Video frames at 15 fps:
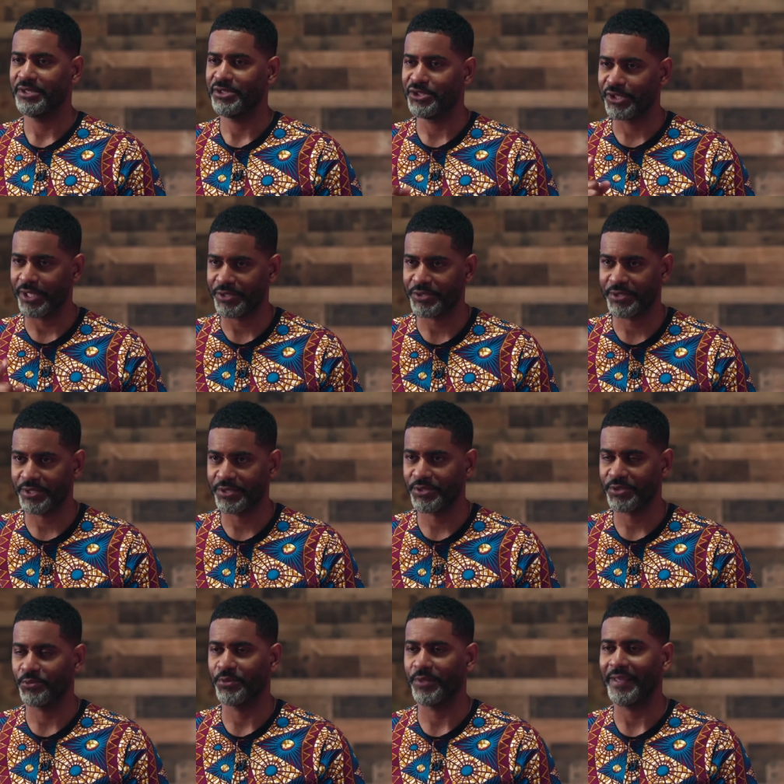
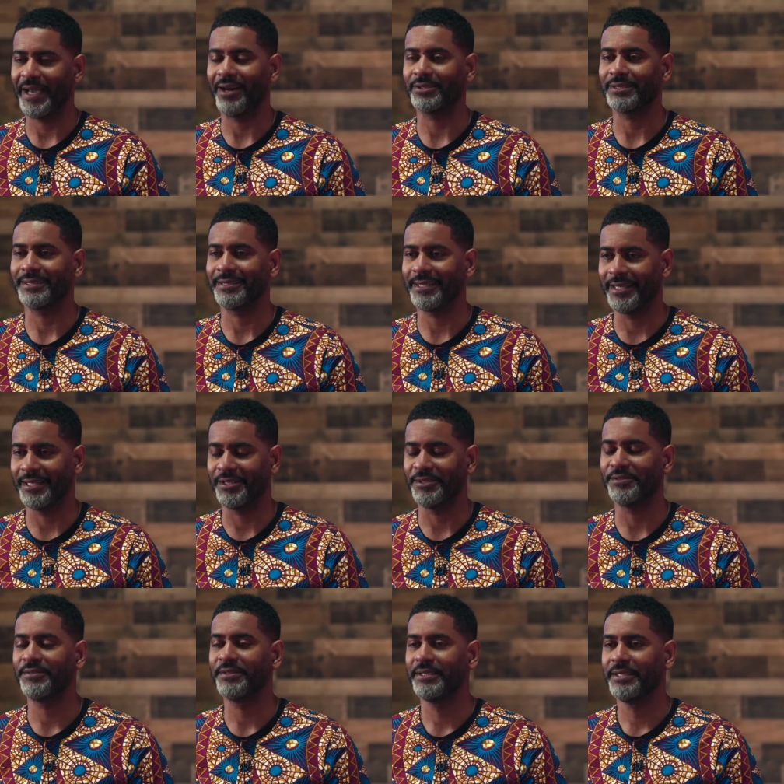Justice without
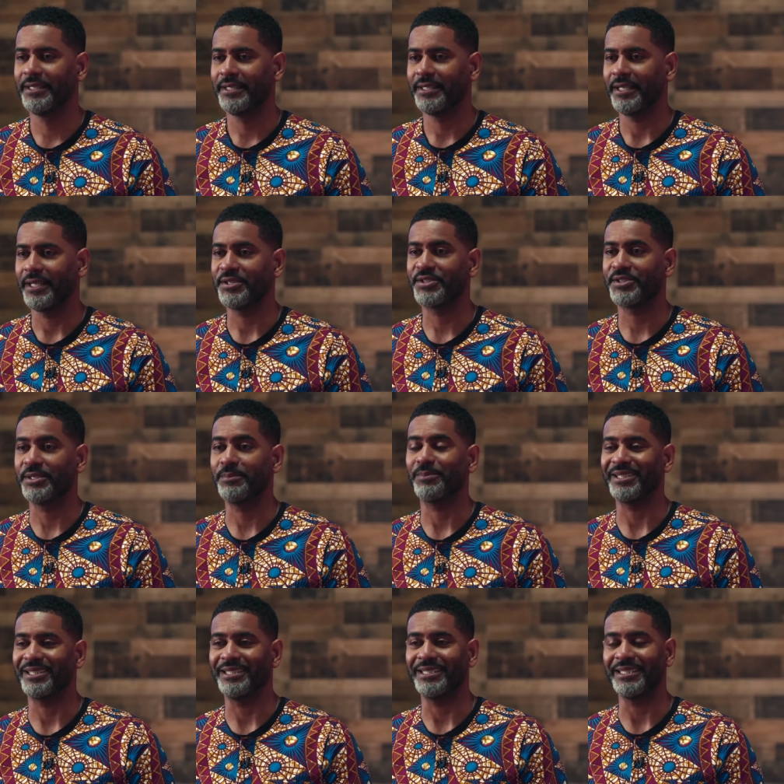love is
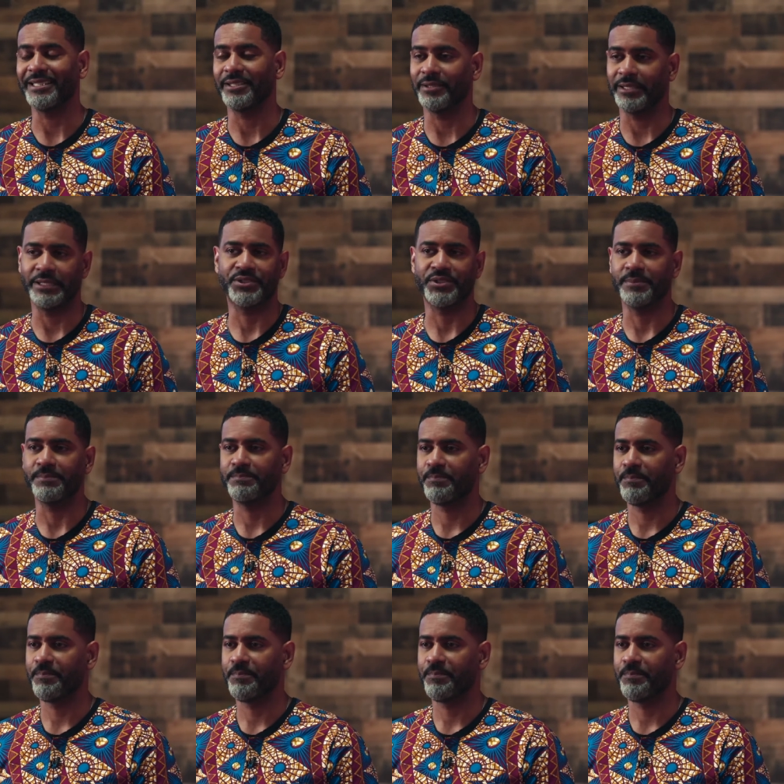simply legalism.